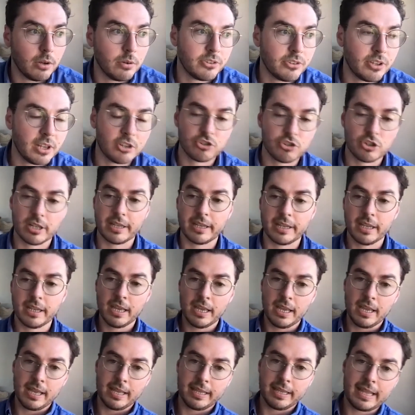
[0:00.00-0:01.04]
essentially
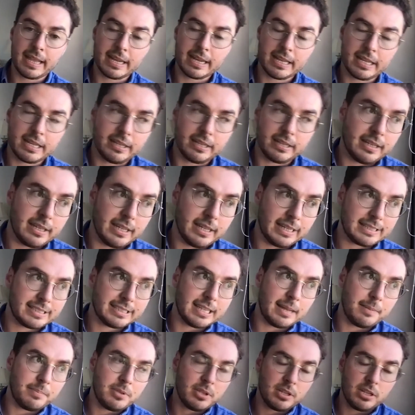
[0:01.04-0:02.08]
getting
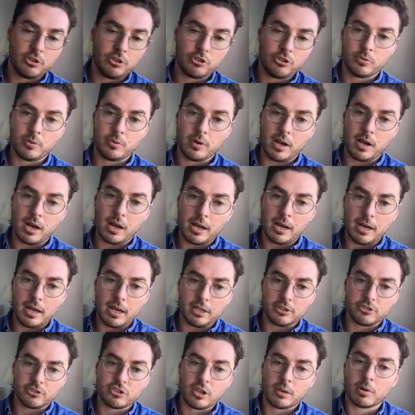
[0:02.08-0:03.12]
accepted into
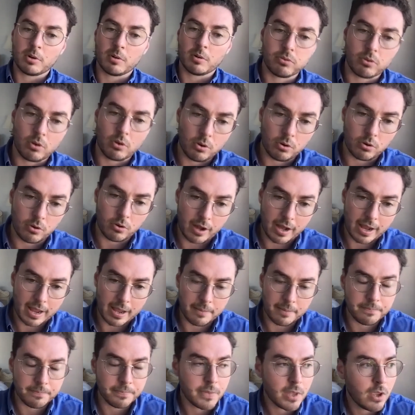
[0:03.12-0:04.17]
a summer
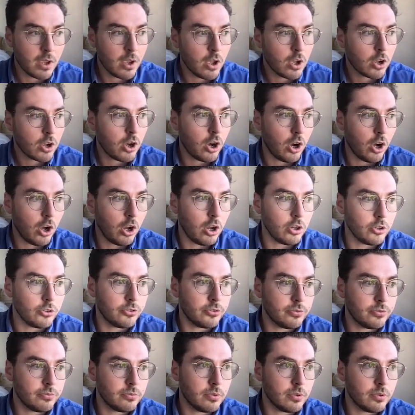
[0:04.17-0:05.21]
program
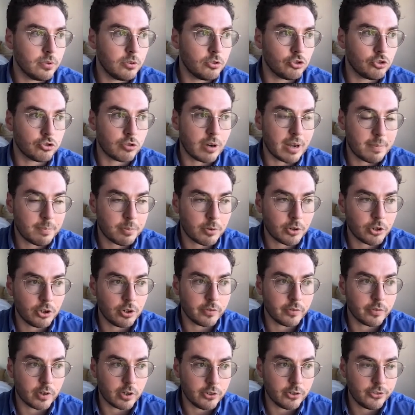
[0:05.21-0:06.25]
called Draper
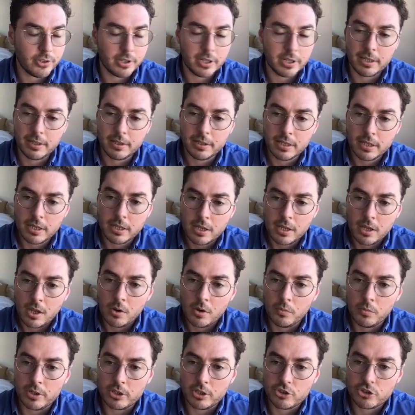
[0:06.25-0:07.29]
University,
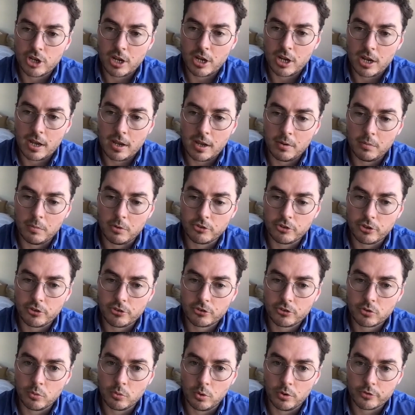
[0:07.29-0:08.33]
which was a
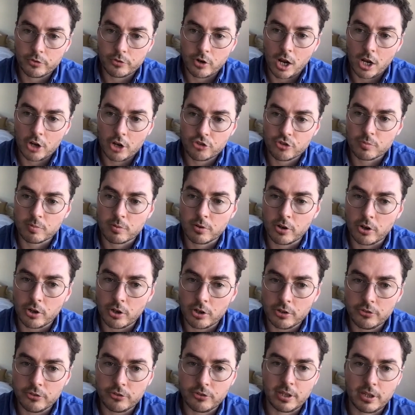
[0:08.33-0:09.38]
school for
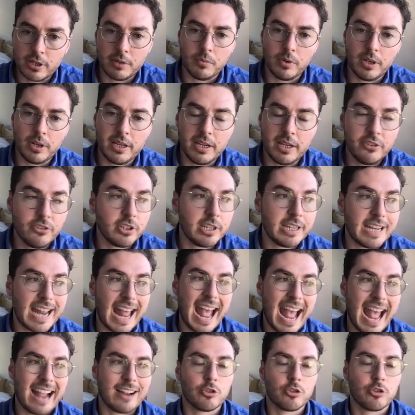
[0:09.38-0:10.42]
entrepreneurs. It isn't an
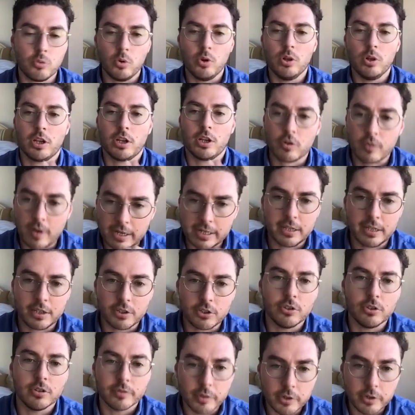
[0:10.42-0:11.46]
actual
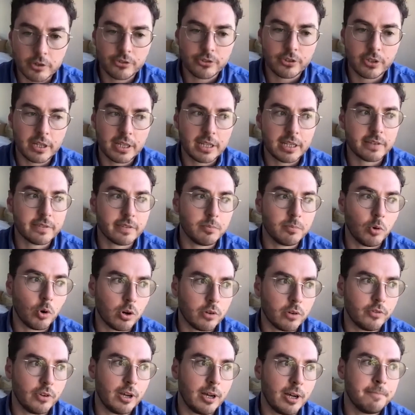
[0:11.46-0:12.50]
accredited university. It's
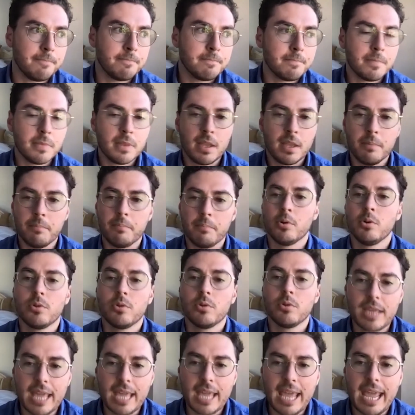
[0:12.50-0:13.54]
more of a
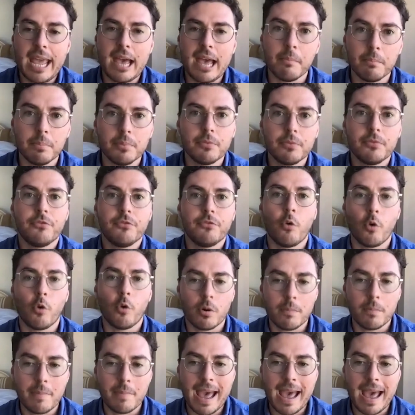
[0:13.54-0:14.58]
boot camp
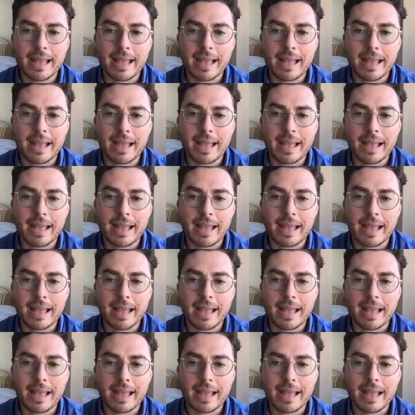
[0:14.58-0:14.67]
format.